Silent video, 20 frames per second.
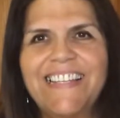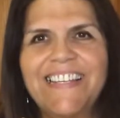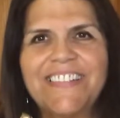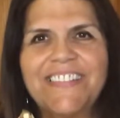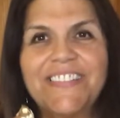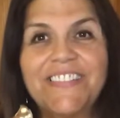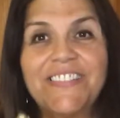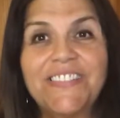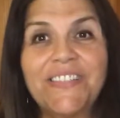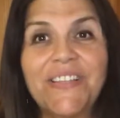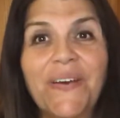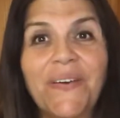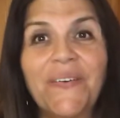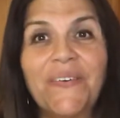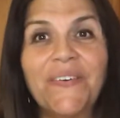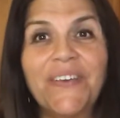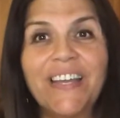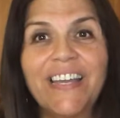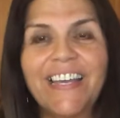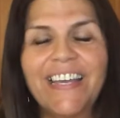They're
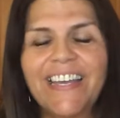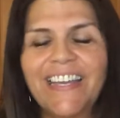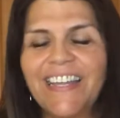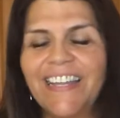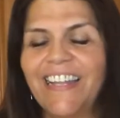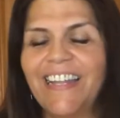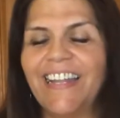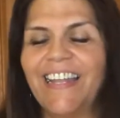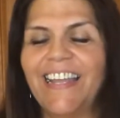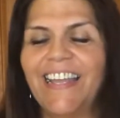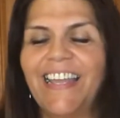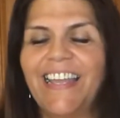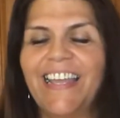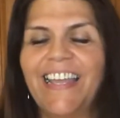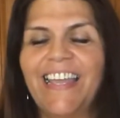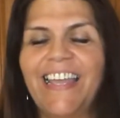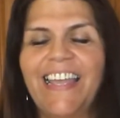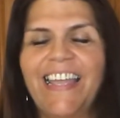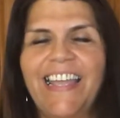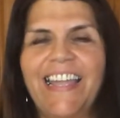so good.
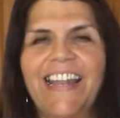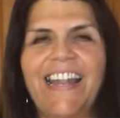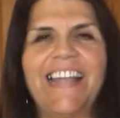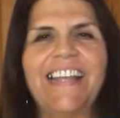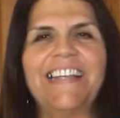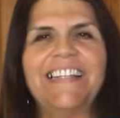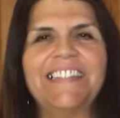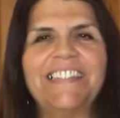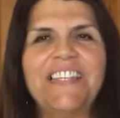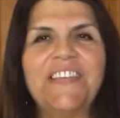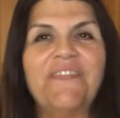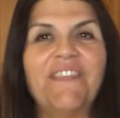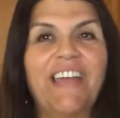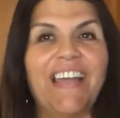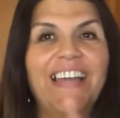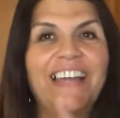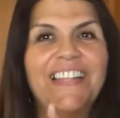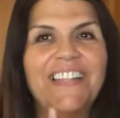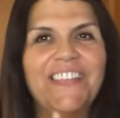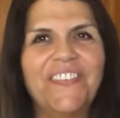And I can see my
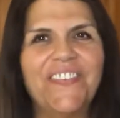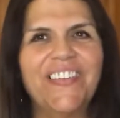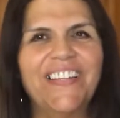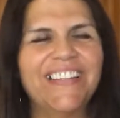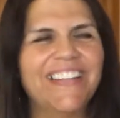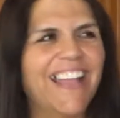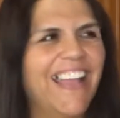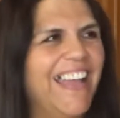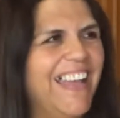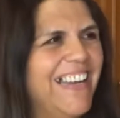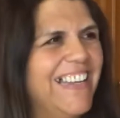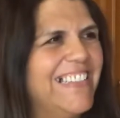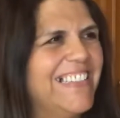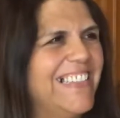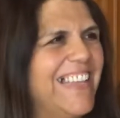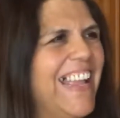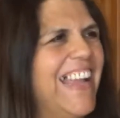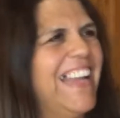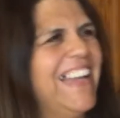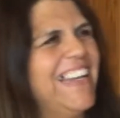husband kind of
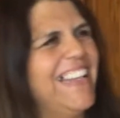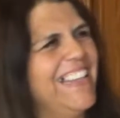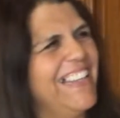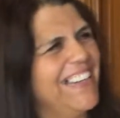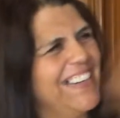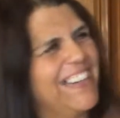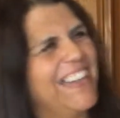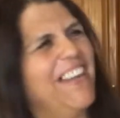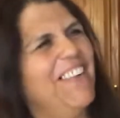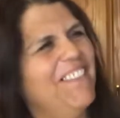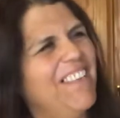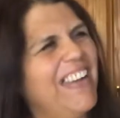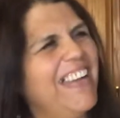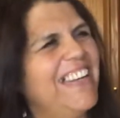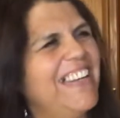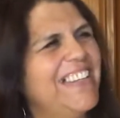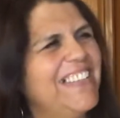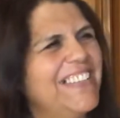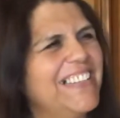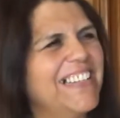standing there. Come
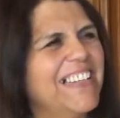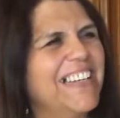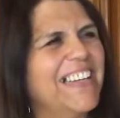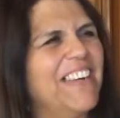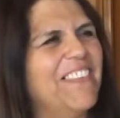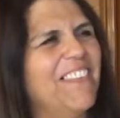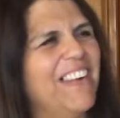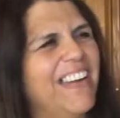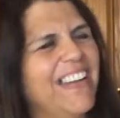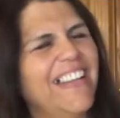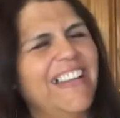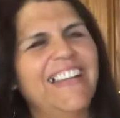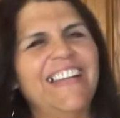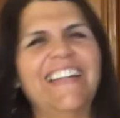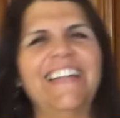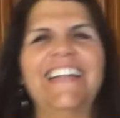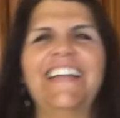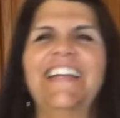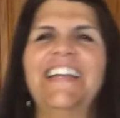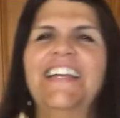on in, you can come on
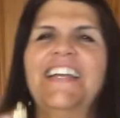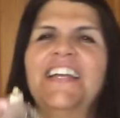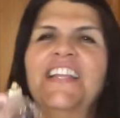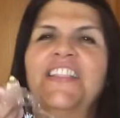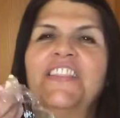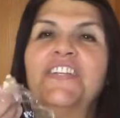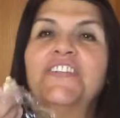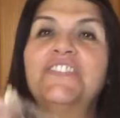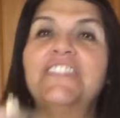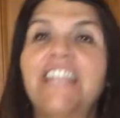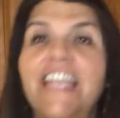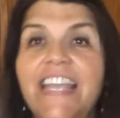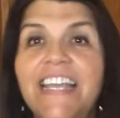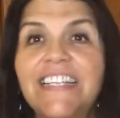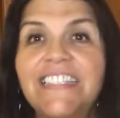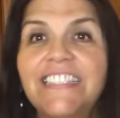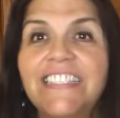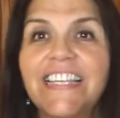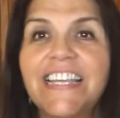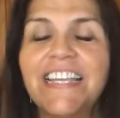in. They're
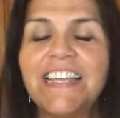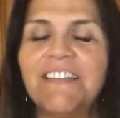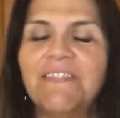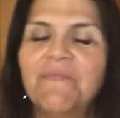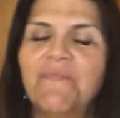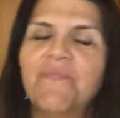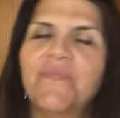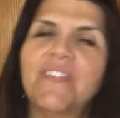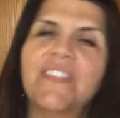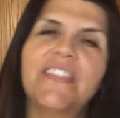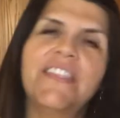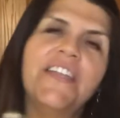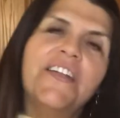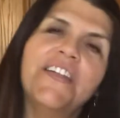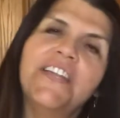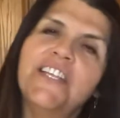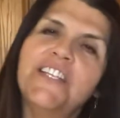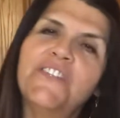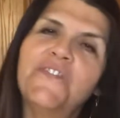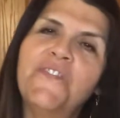tasty. They're
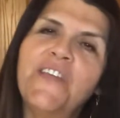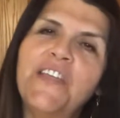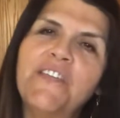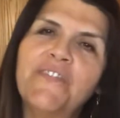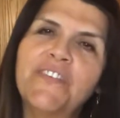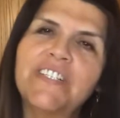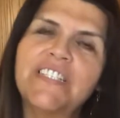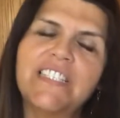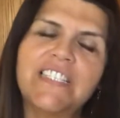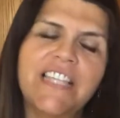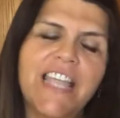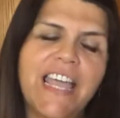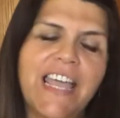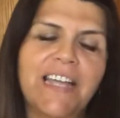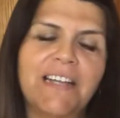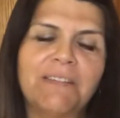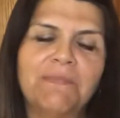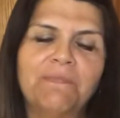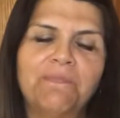his favorite snack.